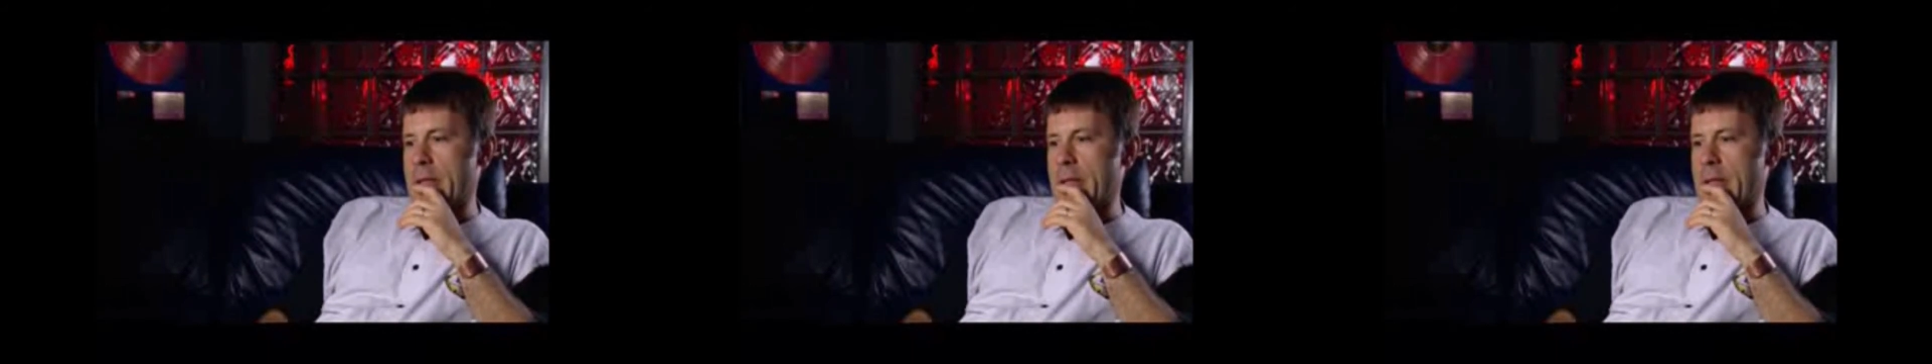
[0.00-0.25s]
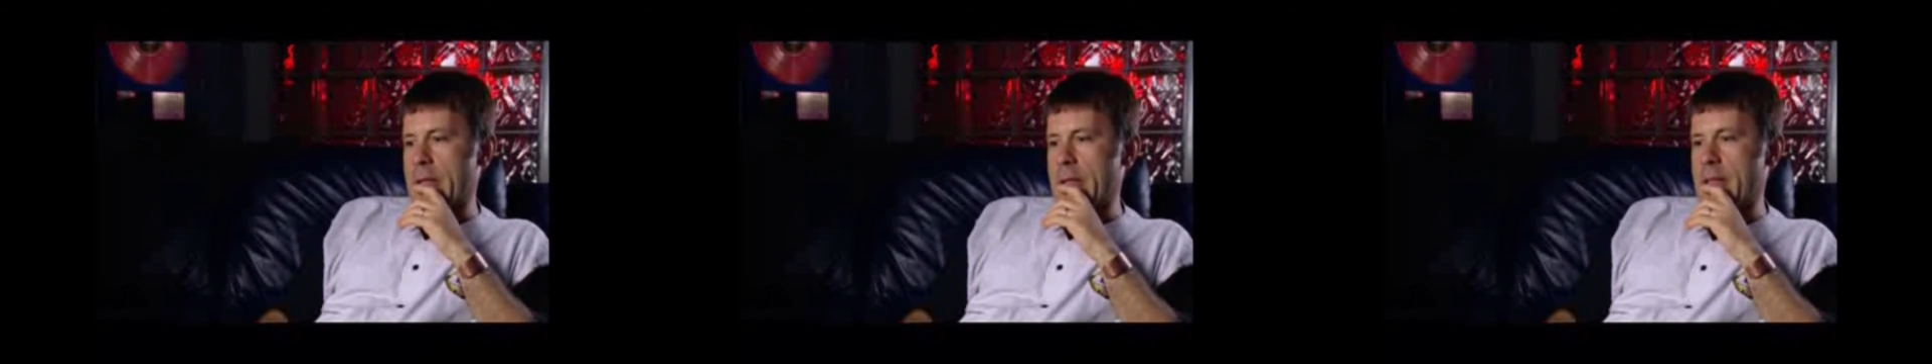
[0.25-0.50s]

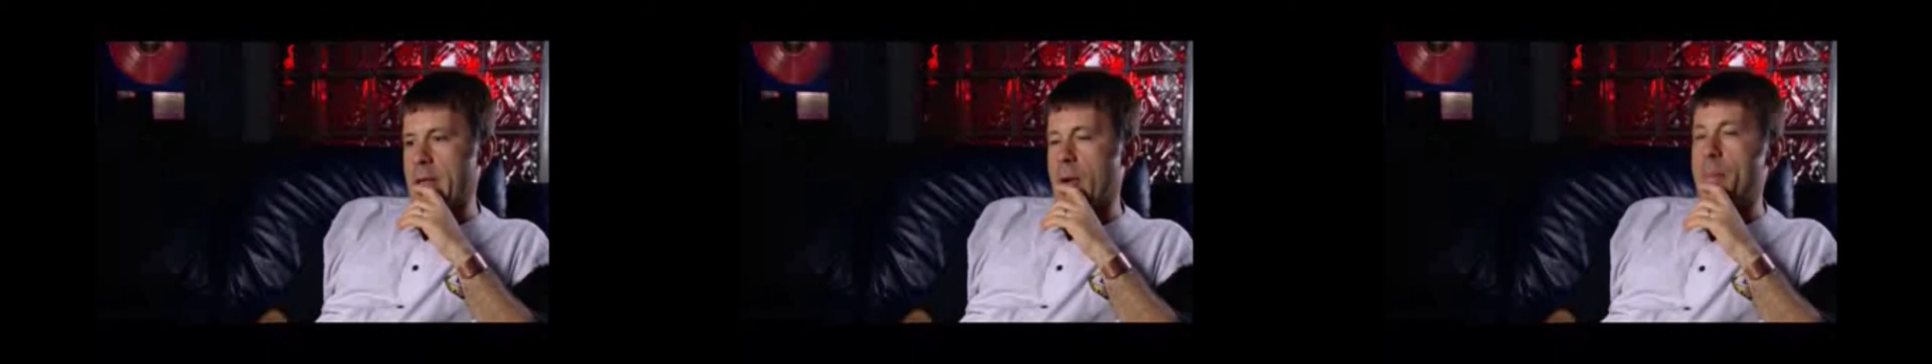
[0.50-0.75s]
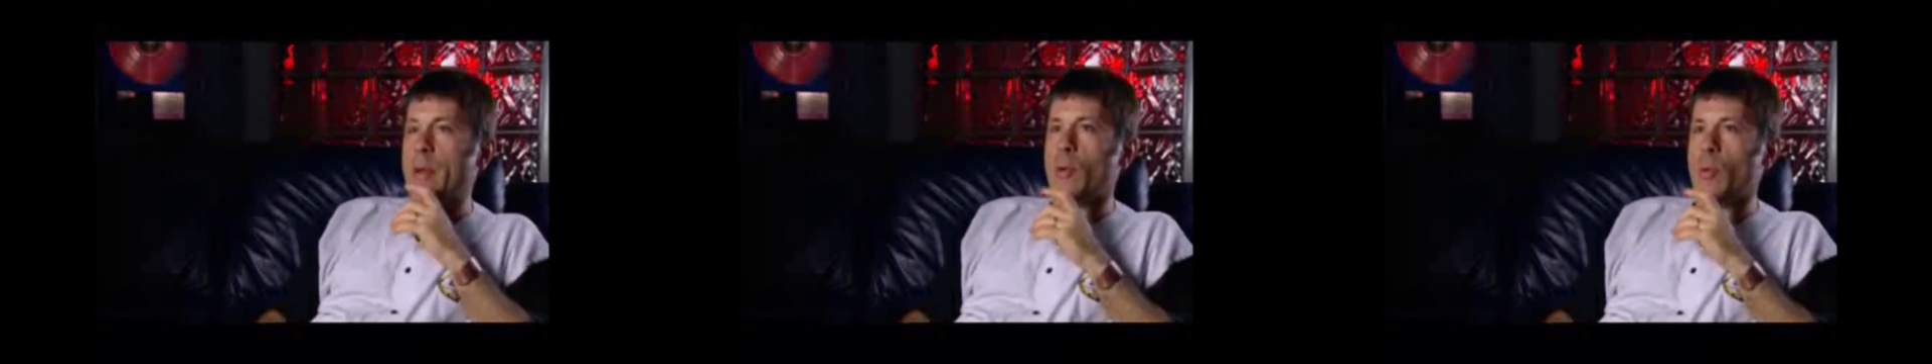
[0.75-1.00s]
so I
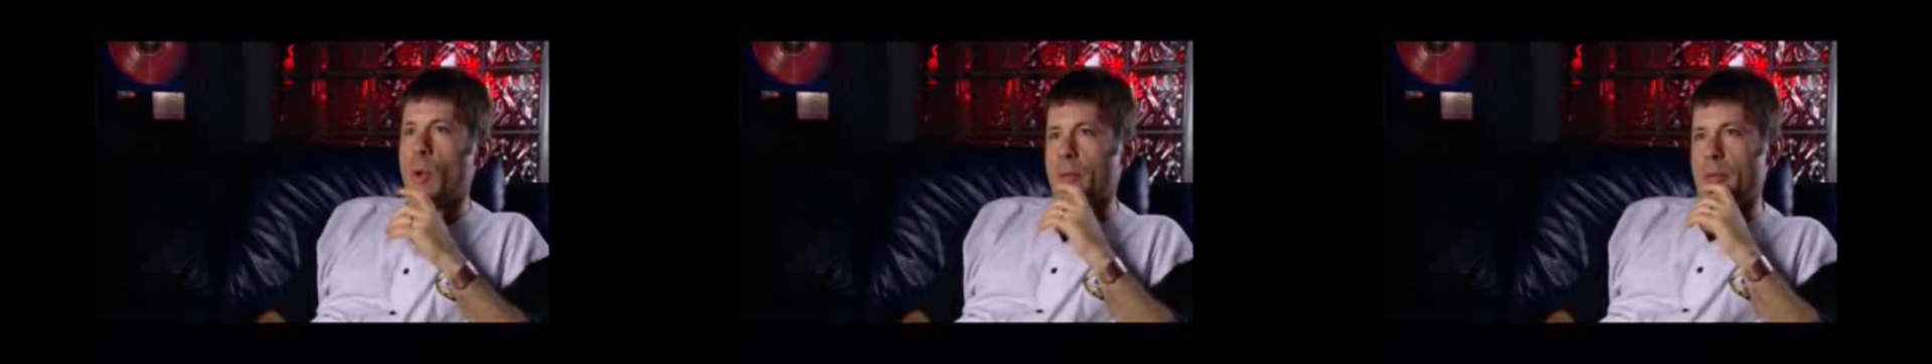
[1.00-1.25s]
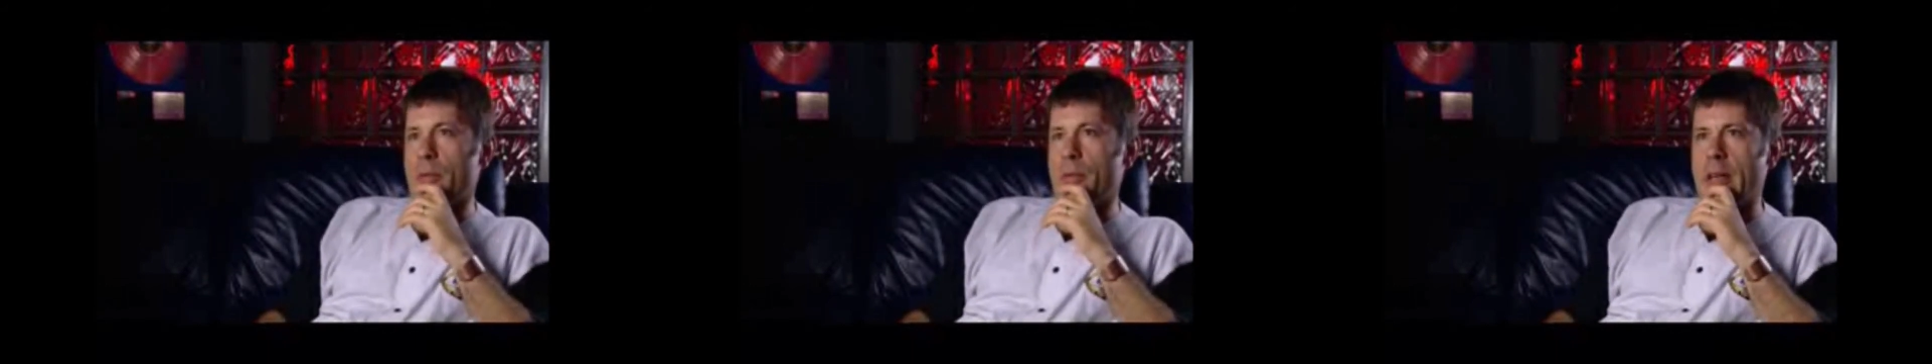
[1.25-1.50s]
built one for the
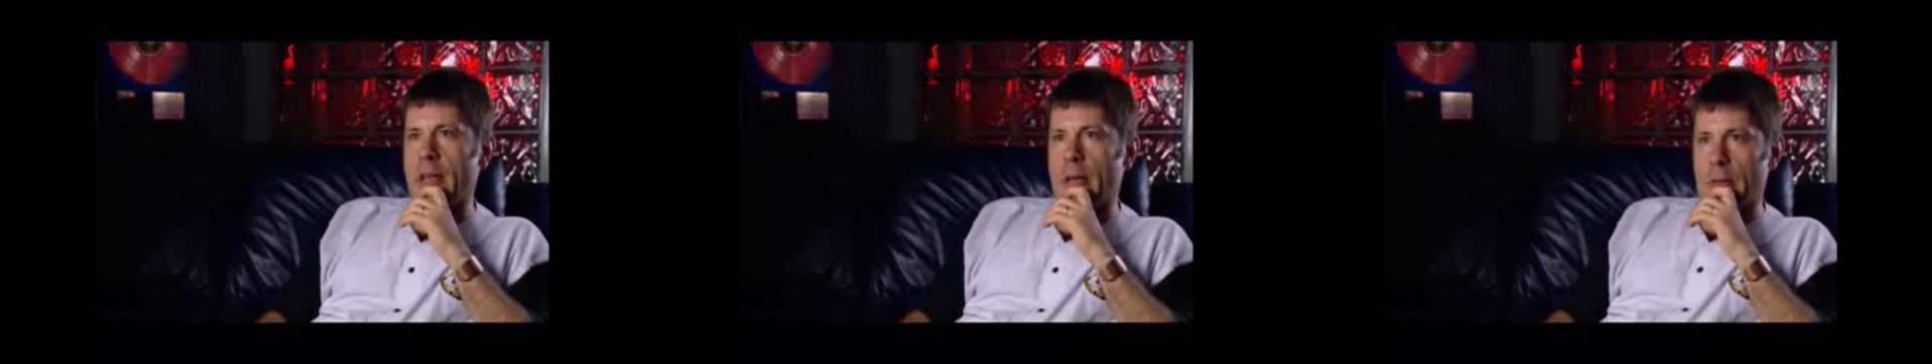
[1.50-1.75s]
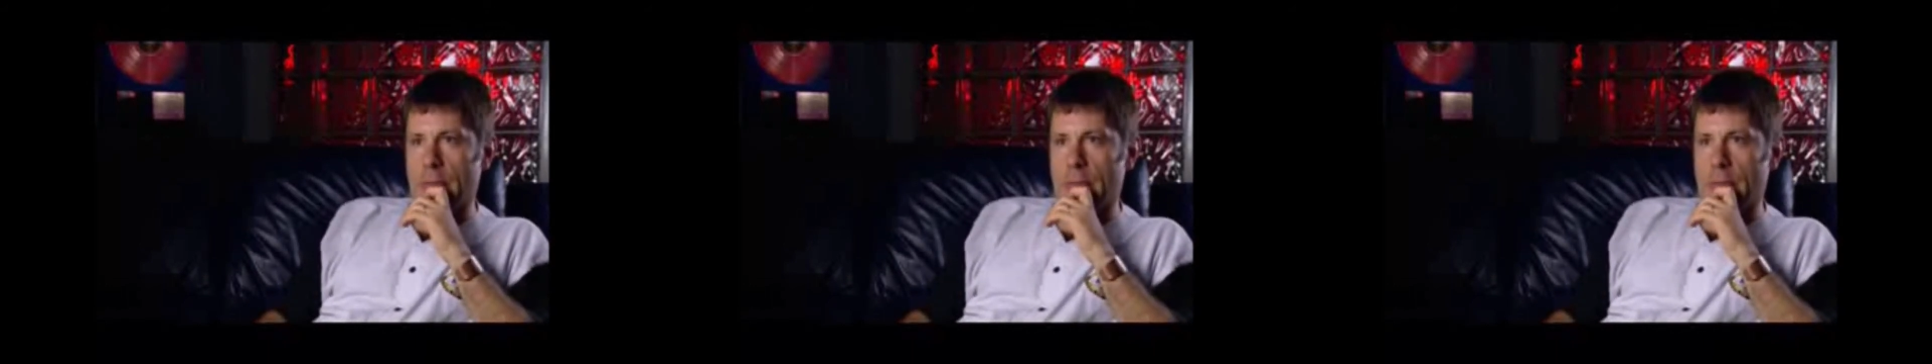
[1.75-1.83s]
video.